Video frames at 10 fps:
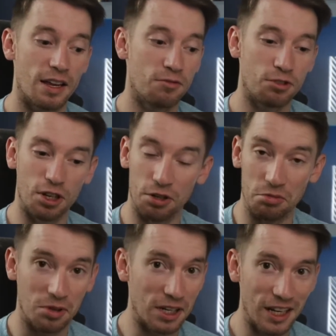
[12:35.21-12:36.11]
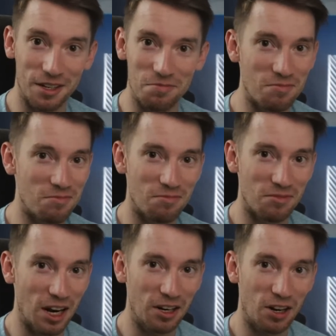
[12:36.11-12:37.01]
So again,
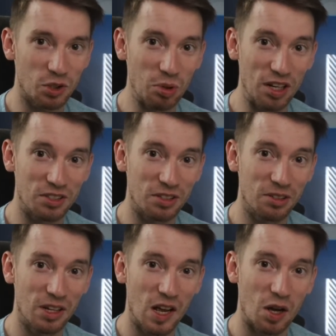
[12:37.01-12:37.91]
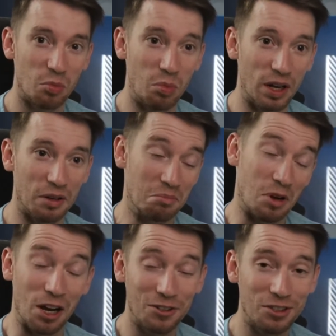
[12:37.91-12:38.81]
not at all sponsored, but
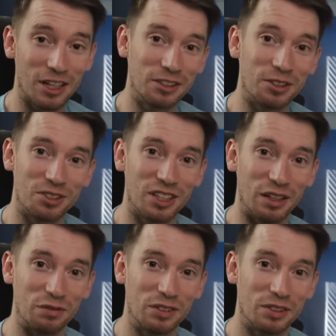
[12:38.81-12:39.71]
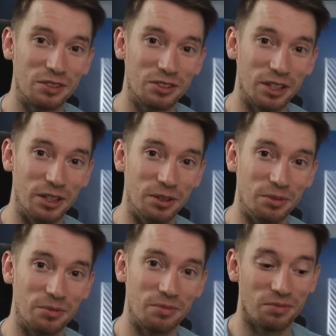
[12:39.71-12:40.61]
I just like their stuff.
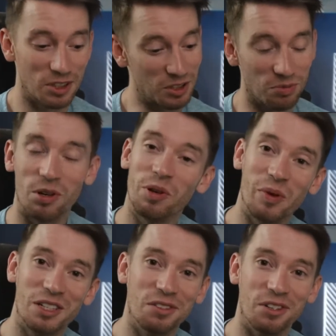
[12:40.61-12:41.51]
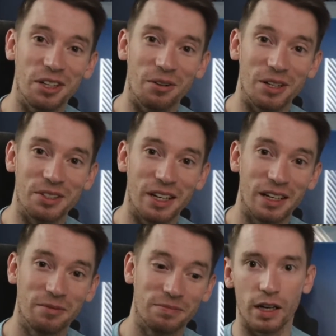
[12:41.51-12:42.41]
So this is what we based the video on today.